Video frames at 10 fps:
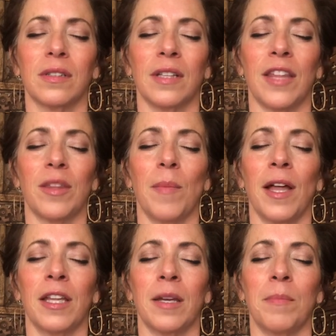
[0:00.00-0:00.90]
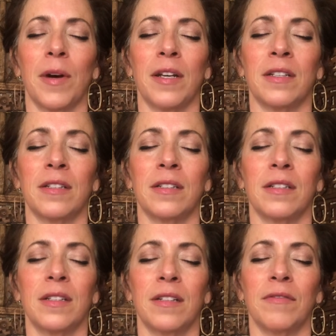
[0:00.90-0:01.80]
Let the belly button
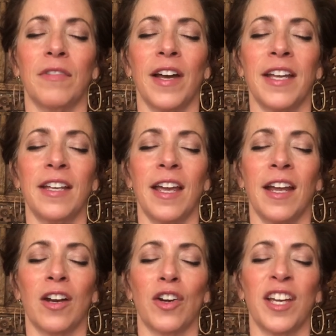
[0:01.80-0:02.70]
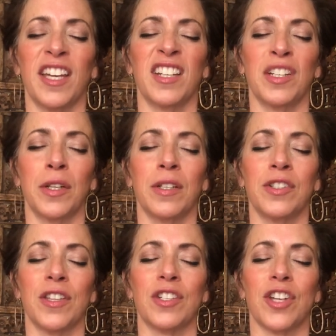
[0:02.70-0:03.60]
invite air in
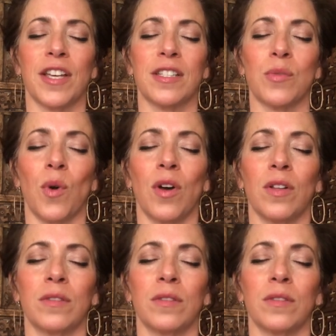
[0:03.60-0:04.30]
to the chest wall,